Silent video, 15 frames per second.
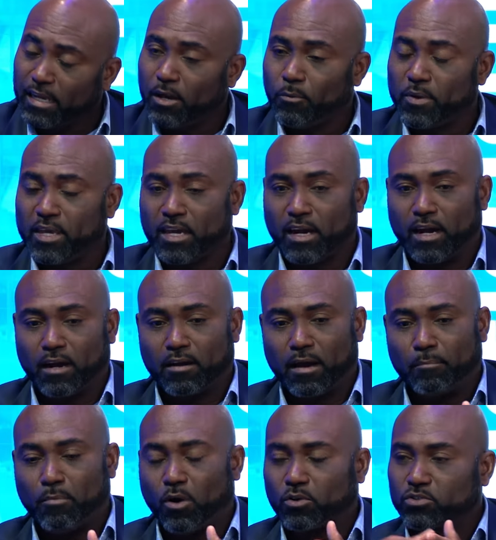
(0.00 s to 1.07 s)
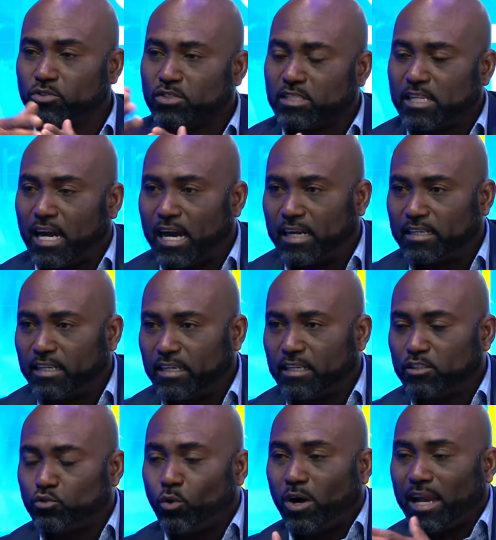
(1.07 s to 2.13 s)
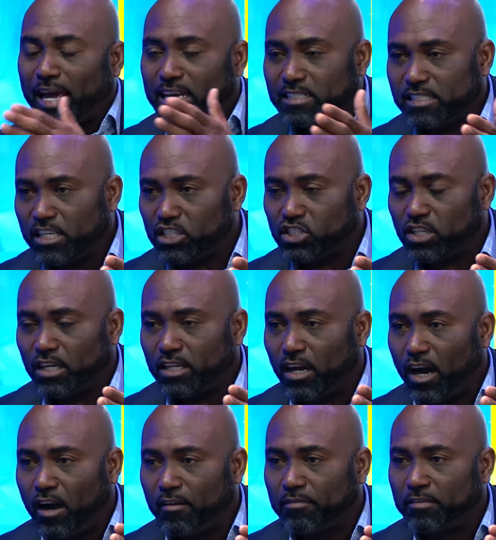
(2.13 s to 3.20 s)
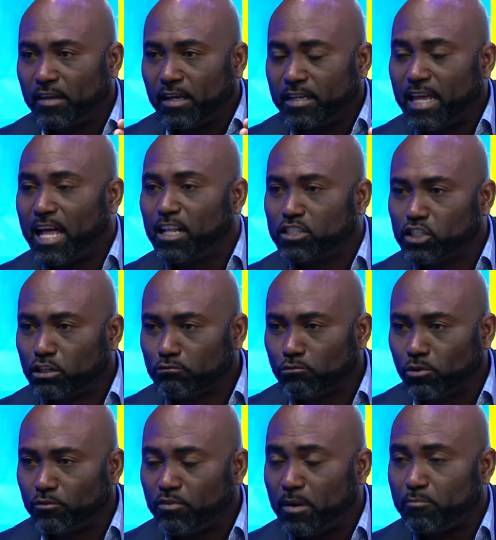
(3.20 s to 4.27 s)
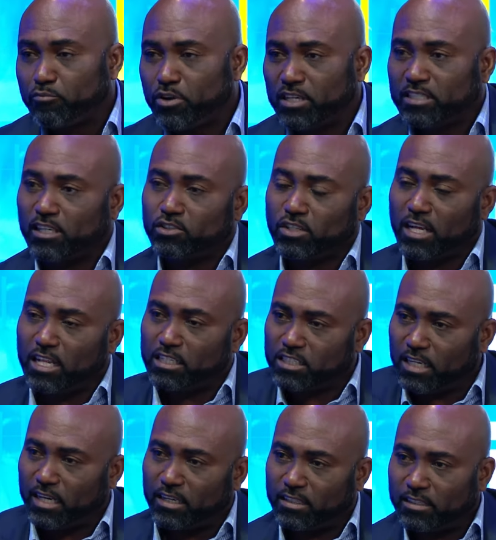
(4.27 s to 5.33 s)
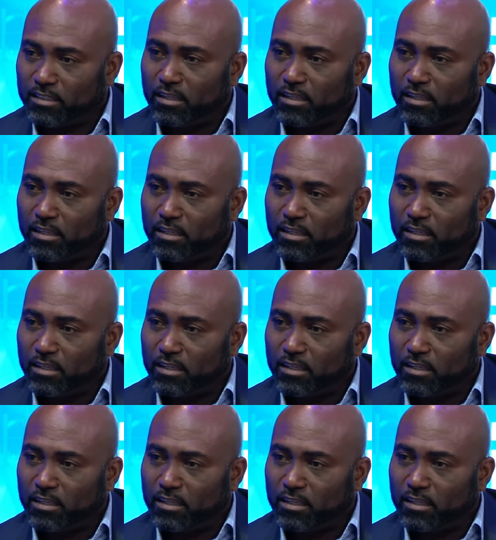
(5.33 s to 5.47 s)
We are about to start the dualization of the Elshire Road from Brayton to Elshire.